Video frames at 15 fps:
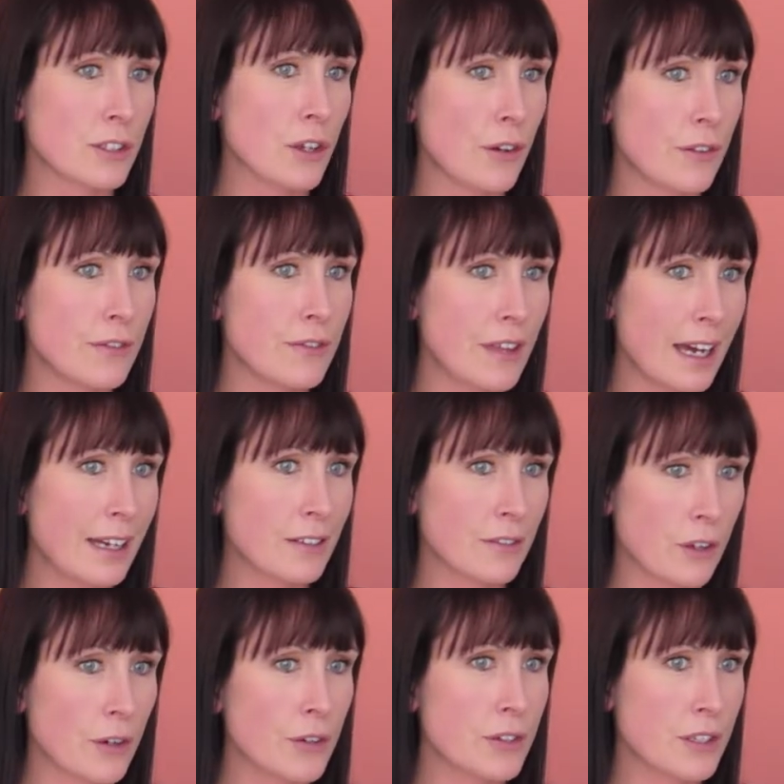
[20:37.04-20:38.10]
so
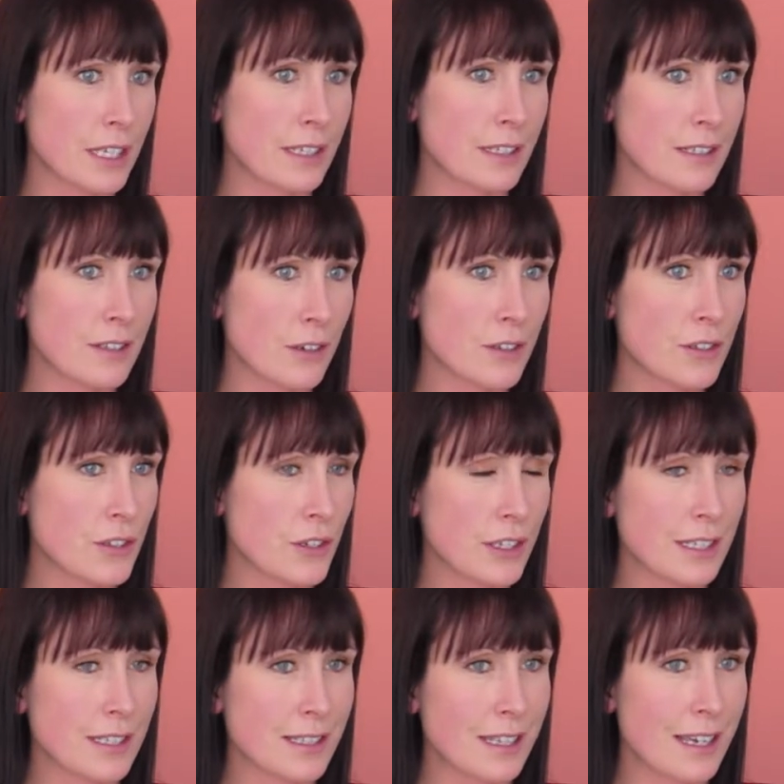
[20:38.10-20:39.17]
those 2
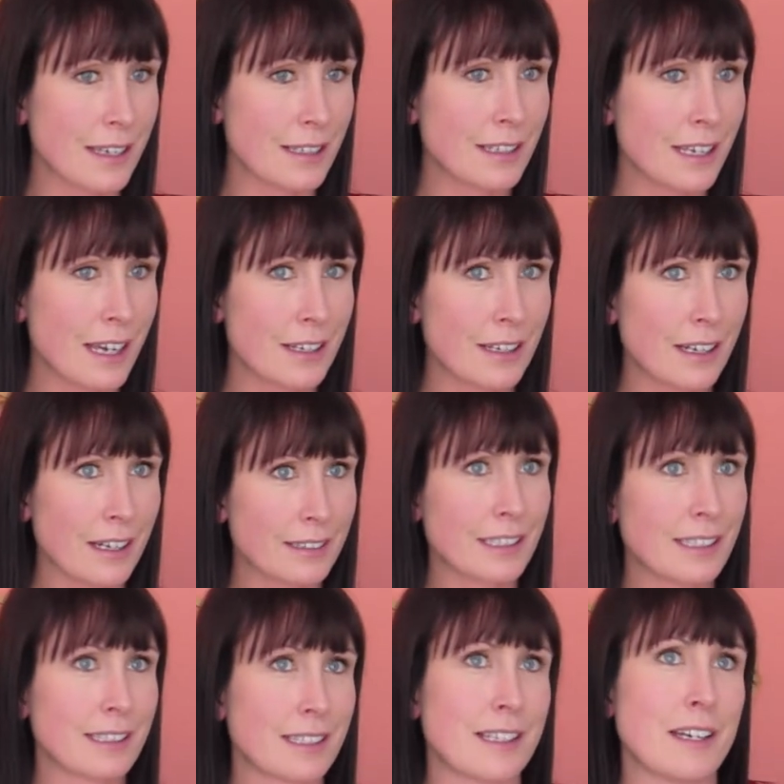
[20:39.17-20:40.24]
years then, and I
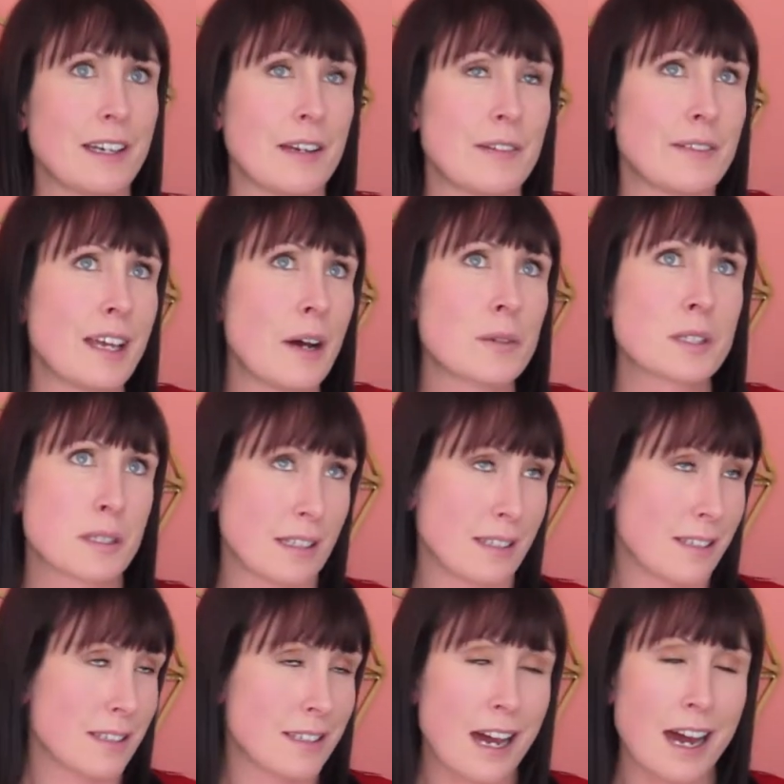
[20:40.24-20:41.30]
think, and that was at the
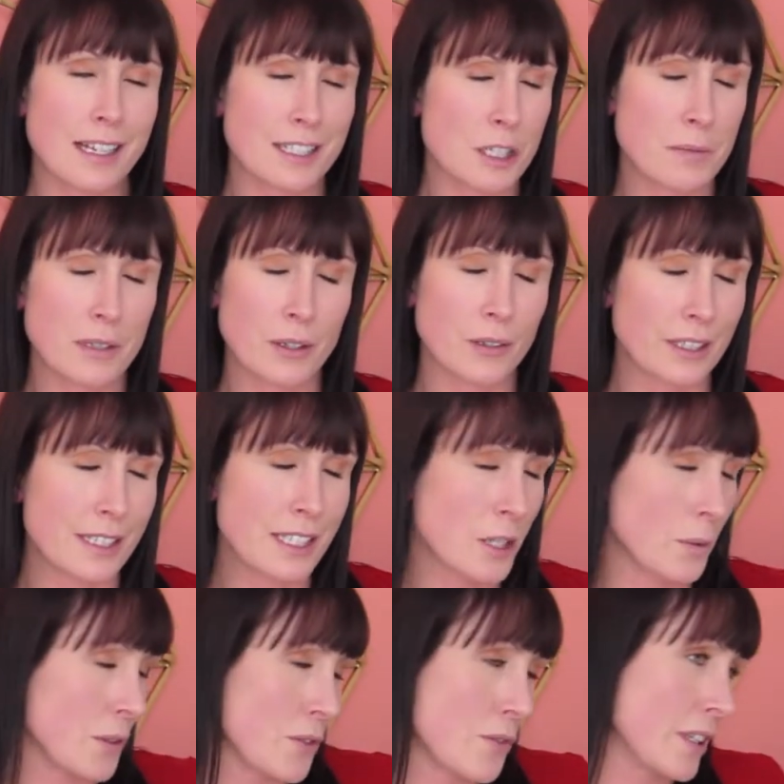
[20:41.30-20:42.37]
start, to be honest,
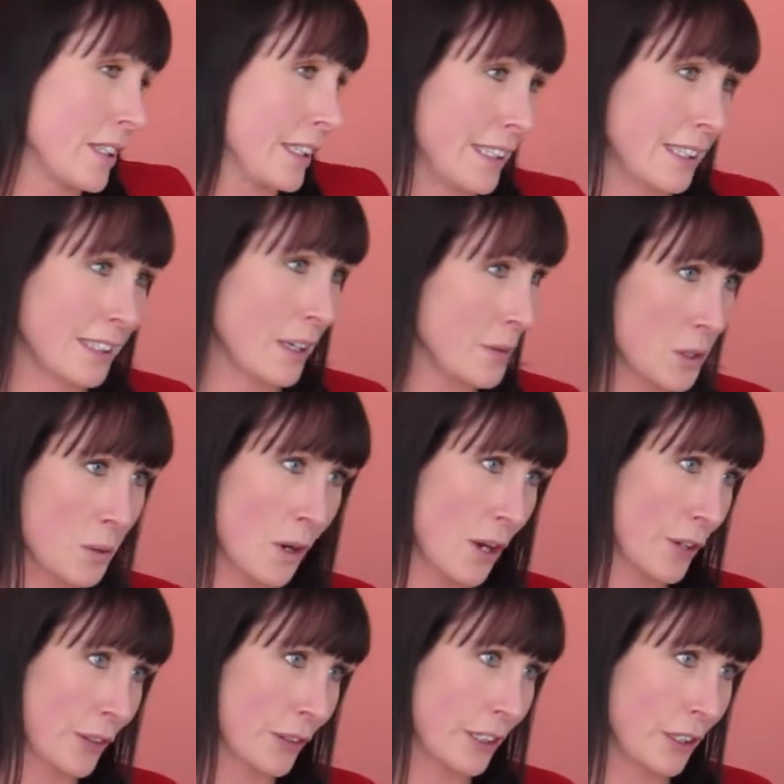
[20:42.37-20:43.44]
that was quite
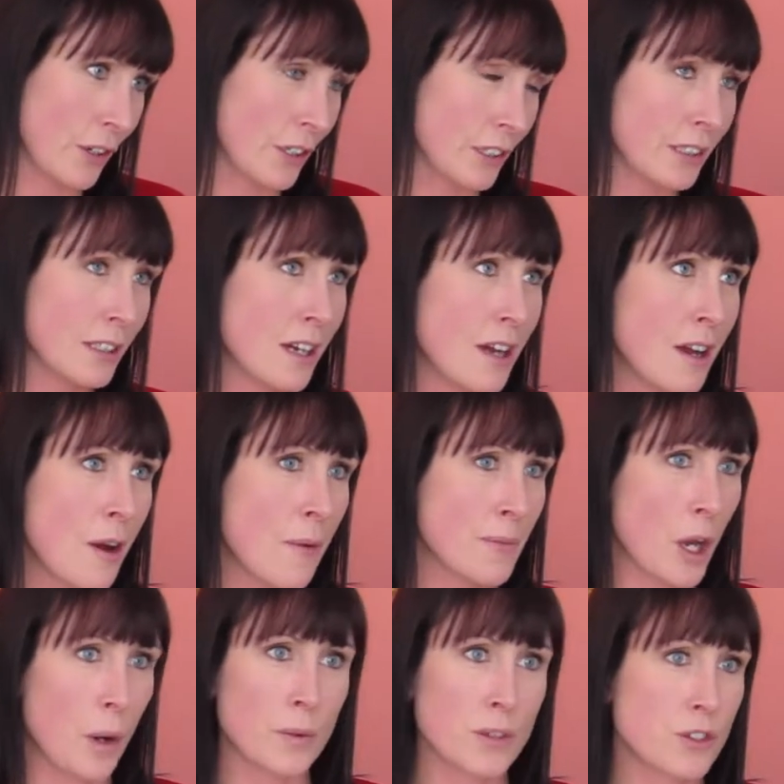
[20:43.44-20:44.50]
early on.
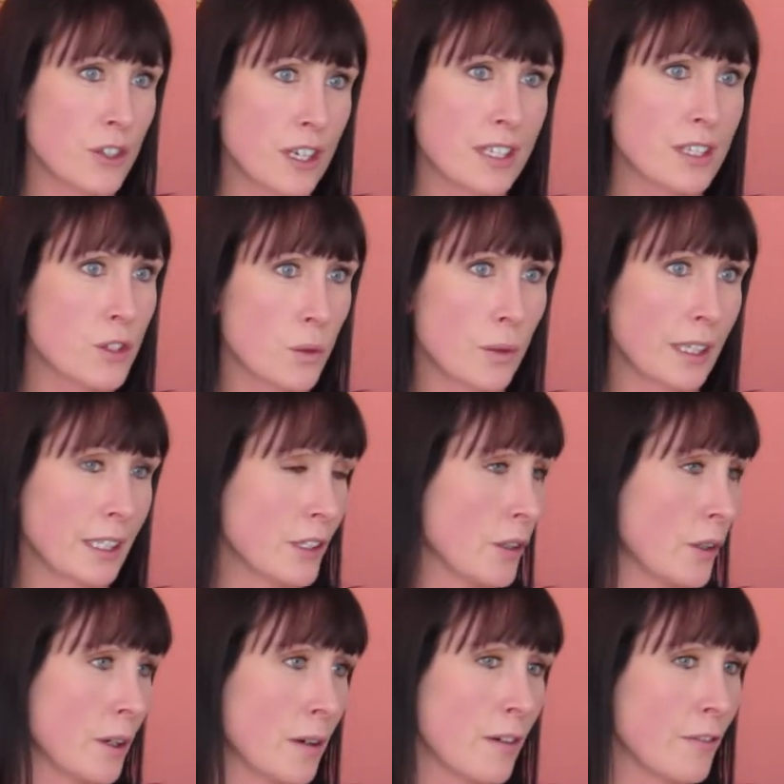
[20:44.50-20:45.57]
I was just doing,
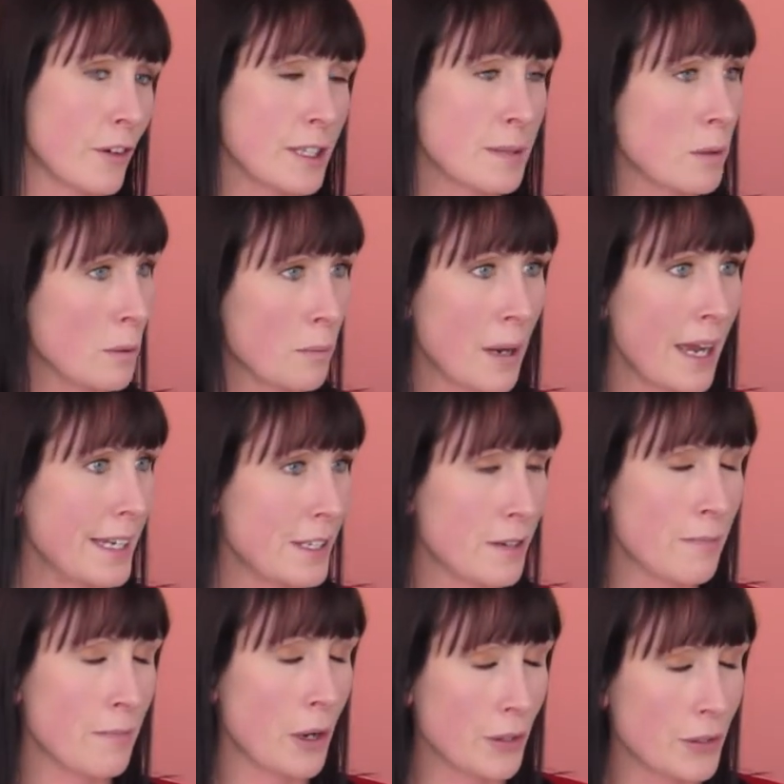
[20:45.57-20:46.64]
a Facebook
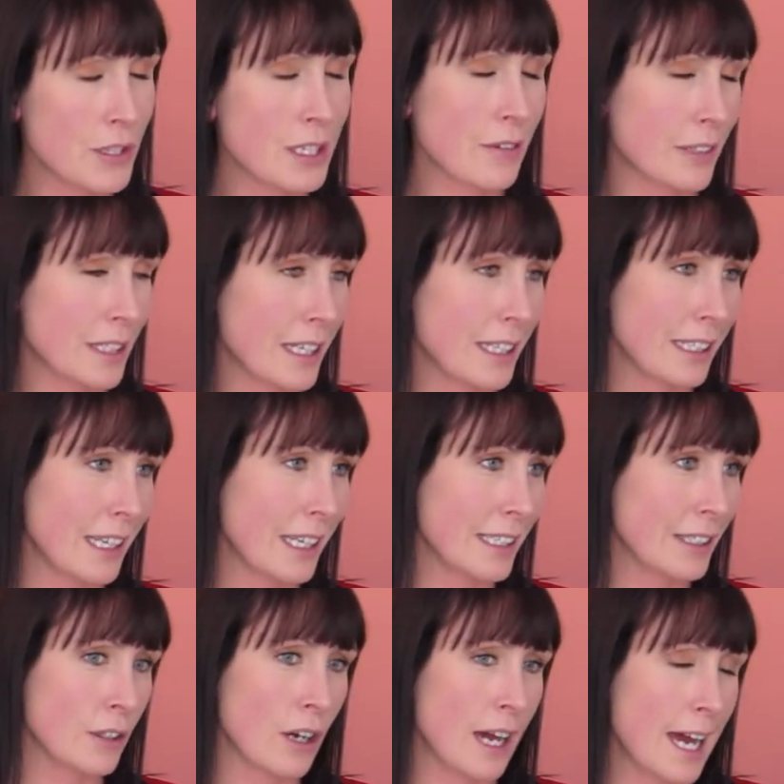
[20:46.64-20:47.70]
post every now and
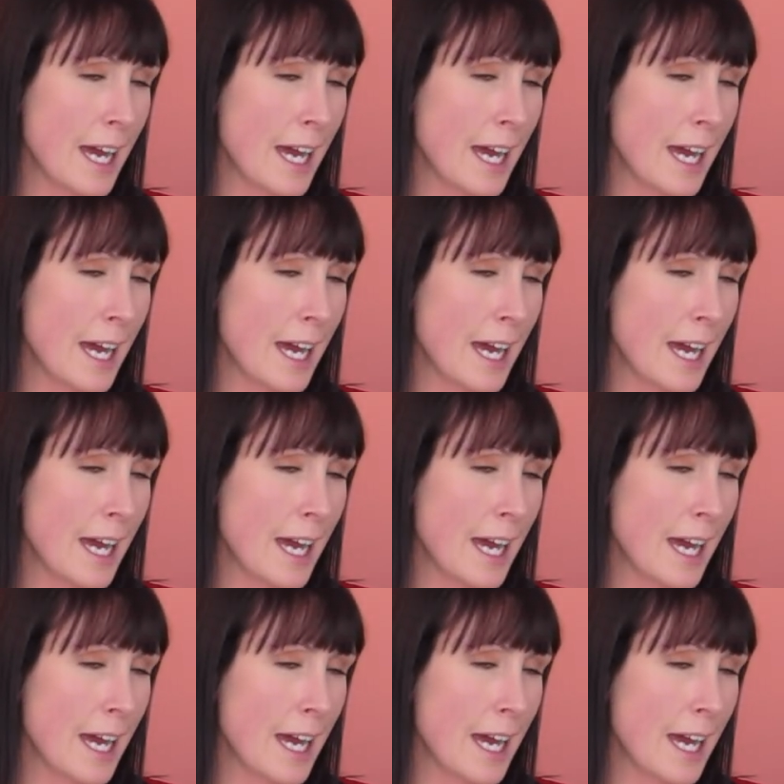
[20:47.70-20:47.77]
again,